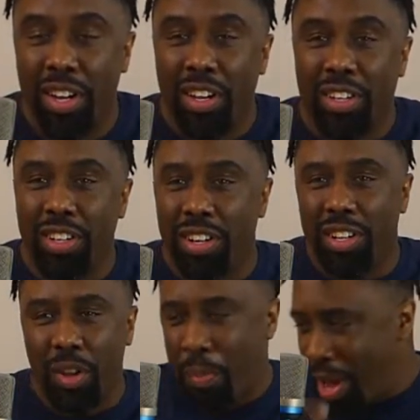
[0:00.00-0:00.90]

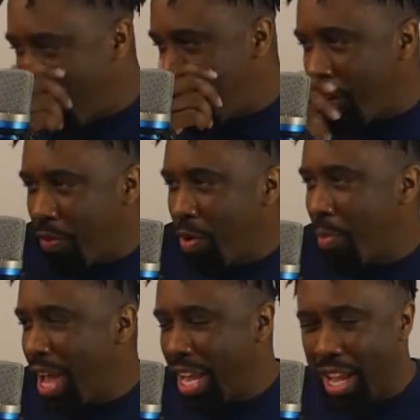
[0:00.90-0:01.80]
to make whatever we
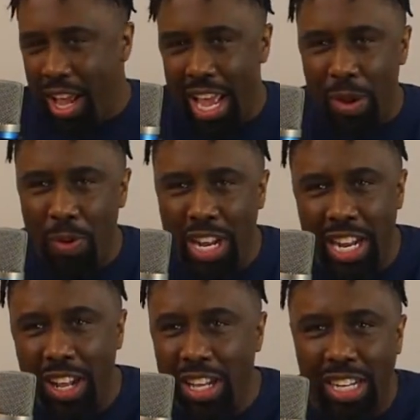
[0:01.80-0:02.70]
make it. Hey, we need
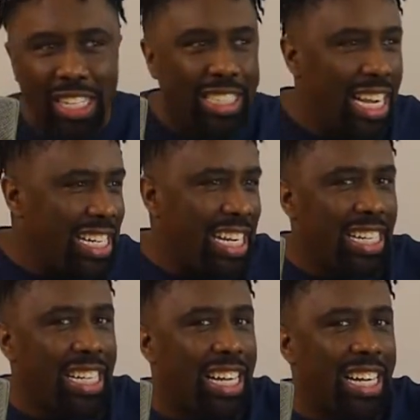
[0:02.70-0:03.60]
to change our
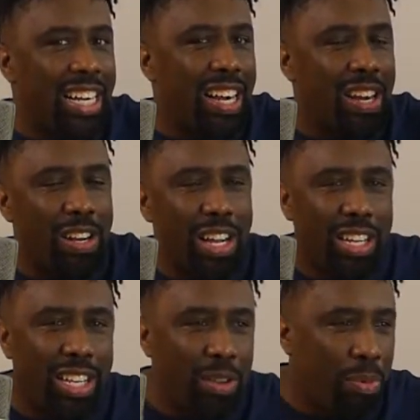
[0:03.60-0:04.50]

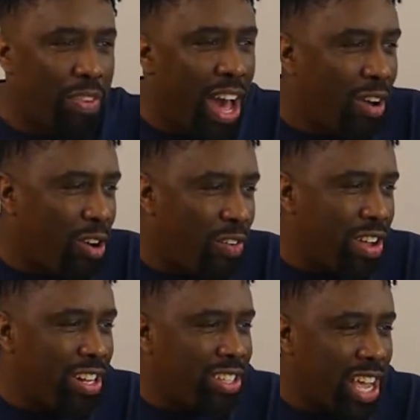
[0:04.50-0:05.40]
another provider over
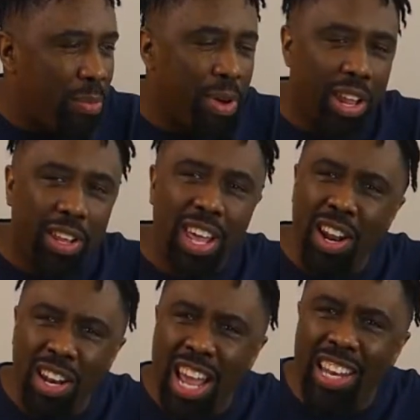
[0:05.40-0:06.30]
here to save money.
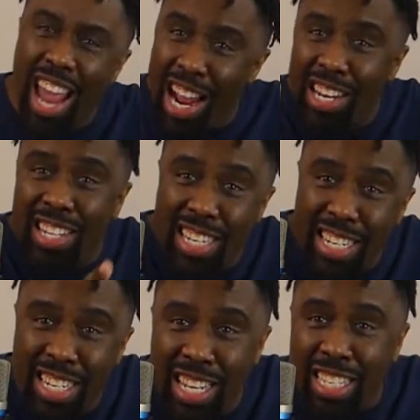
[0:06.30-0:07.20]
That
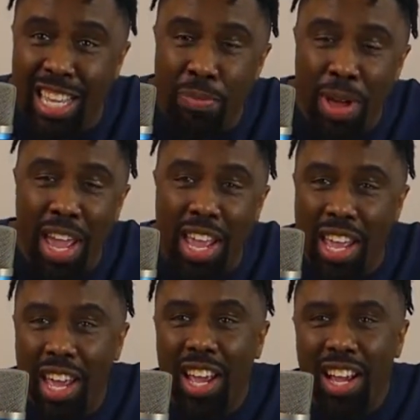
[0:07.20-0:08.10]
decision doesn't get made.
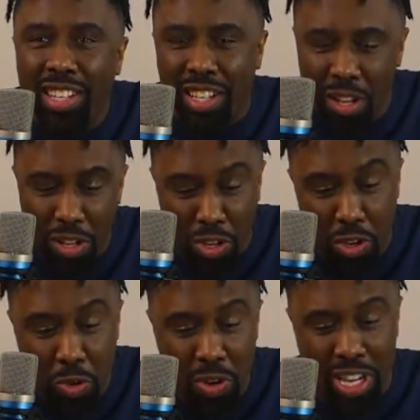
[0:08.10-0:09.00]
It's the
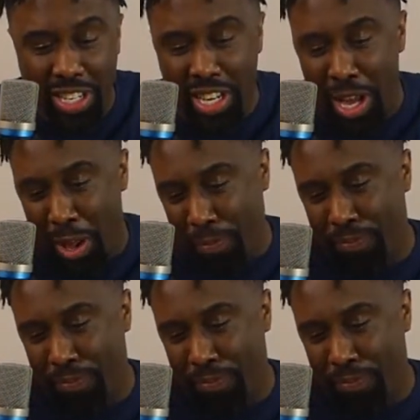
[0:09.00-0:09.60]
you get done.